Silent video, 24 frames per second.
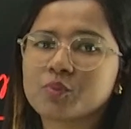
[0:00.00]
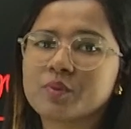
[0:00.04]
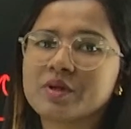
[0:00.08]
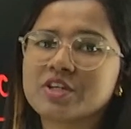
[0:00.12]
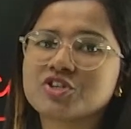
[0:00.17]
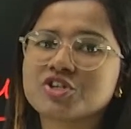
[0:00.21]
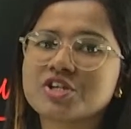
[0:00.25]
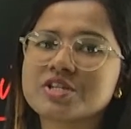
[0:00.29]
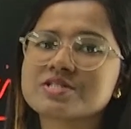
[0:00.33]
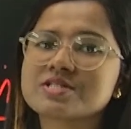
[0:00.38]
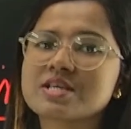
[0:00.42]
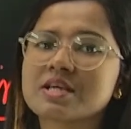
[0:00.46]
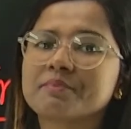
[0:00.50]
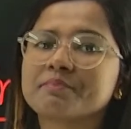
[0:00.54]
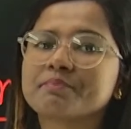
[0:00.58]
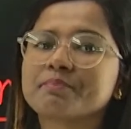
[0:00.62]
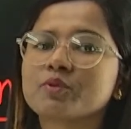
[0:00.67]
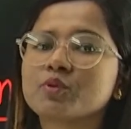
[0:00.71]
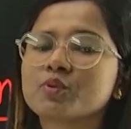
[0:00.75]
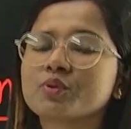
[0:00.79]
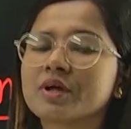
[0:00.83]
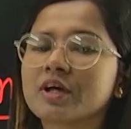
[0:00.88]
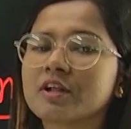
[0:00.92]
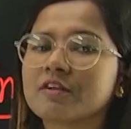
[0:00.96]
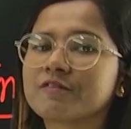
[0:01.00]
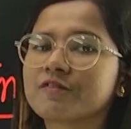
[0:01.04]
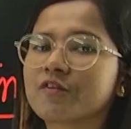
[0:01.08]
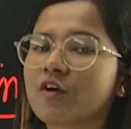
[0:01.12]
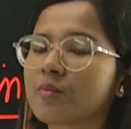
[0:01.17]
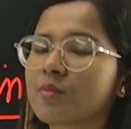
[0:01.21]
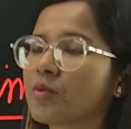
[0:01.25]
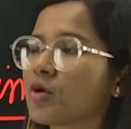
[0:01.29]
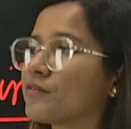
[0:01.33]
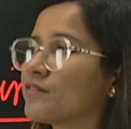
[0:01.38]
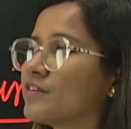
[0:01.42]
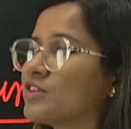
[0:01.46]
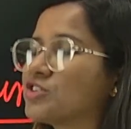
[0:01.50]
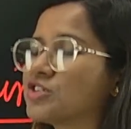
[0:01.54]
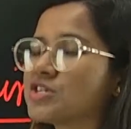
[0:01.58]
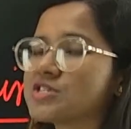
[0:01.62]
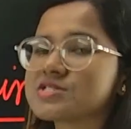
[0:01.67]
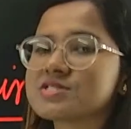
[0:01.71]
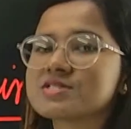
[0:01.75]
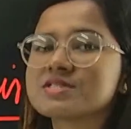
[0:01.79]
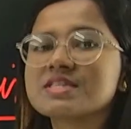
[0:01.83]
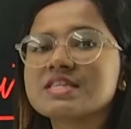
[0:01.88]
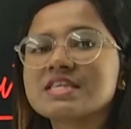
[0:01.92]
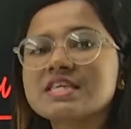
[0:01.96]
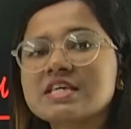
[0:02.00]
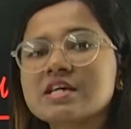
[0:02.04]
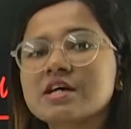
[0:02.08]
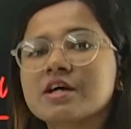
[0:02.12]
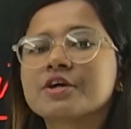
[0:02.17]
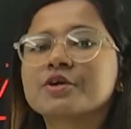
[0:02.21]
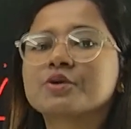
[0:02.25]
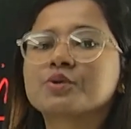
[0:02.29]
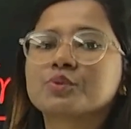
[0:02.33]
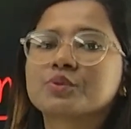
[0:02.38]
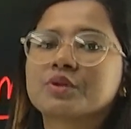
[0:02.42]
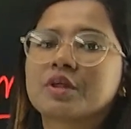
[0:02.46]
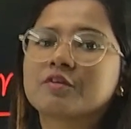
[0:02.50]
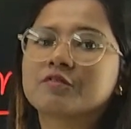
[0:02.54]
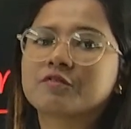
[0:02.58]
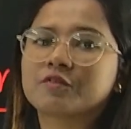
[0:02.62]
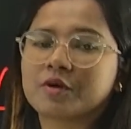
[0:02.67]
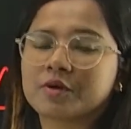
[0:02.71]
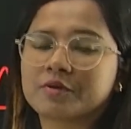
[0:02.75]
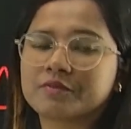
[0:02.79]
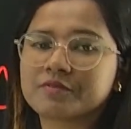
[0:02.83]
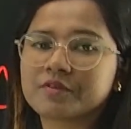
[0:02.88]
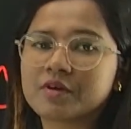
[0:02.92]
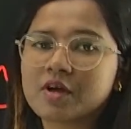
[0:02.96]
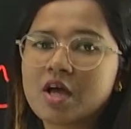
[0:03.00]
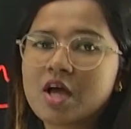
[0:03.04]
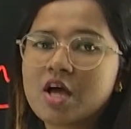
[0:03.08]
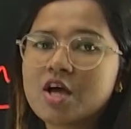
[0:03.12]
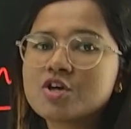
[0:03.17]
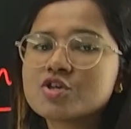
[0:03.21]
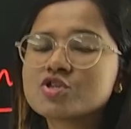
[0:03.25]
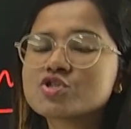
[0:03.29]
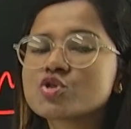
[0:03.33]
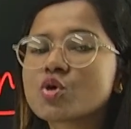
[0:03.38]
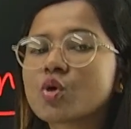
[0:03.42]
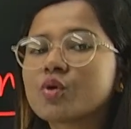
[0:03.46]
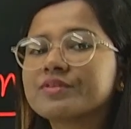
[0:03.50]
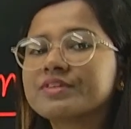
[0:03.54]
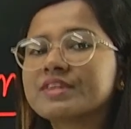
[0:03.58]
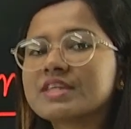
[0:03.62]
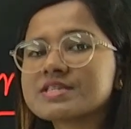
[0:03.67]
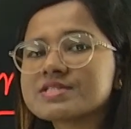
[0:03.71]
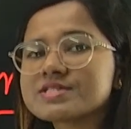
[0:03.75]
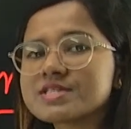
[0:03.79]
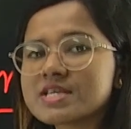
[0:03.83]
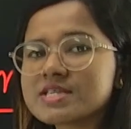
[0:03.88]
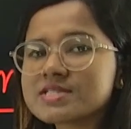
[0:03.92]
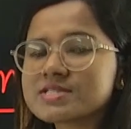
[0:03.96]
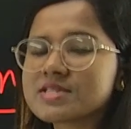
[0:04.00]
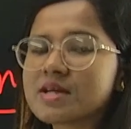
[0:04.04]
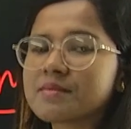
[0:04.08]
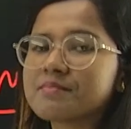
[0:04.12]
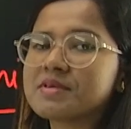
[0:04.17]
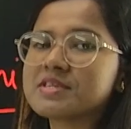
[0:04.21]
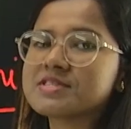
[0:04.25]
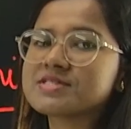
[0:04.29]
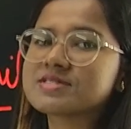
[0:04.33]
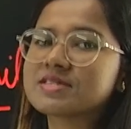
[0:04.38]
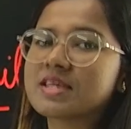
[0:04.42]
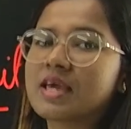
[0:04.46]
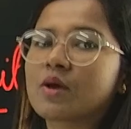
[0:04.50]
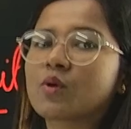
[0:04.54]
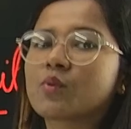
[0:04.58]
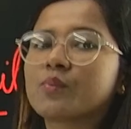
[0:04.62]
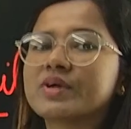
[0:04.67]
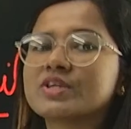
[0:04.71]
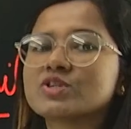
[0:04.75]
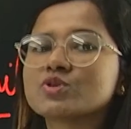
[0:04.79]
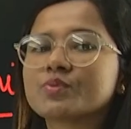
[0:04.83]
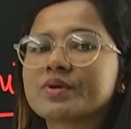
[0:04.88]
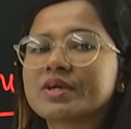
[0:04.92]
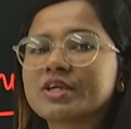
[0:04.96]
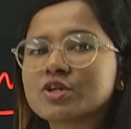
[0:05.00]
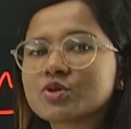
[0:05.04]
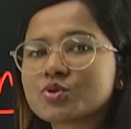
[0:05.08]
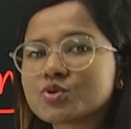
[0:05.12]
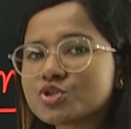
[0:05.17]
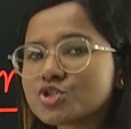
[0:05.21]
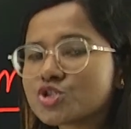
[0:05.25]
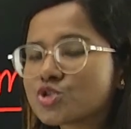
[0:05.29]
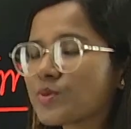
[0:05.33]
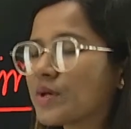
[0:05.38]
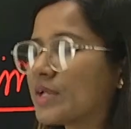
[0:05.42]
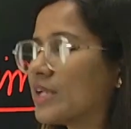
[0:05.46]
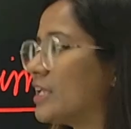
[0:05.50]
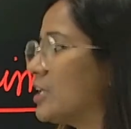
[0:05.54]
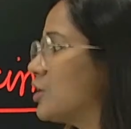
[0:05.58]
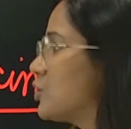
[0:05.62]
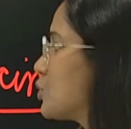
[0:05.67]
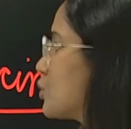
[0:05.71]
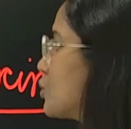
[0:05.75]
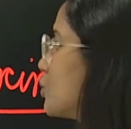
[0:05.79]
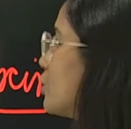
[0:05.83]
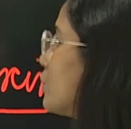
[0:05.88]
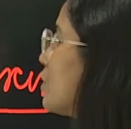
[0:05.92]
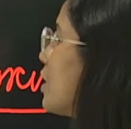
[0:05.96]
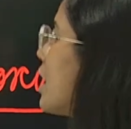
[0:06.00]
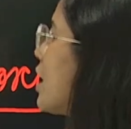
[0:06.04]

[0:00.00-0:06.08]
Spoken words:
which is in plural form or which is near to the verb. So this is the mistake which we usually do,